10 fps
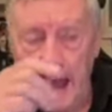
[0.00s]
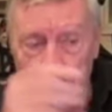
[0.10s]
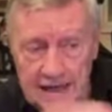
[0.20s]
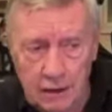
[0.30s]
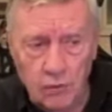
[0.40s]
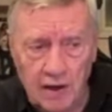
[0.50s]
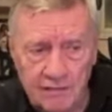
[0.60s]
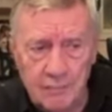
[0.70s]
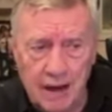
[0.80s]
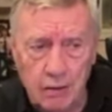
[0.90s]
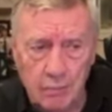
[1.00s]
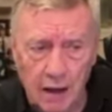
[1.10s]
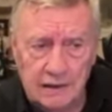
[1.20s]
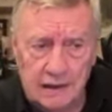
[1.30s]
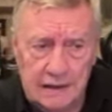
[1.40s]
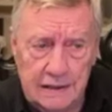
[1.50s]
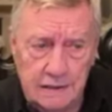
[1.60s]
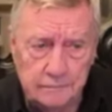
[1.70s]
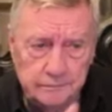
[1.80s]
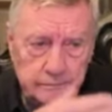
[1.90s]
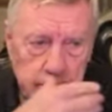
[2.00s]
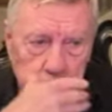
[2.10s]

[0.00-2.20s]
And here we have Mary Magdalene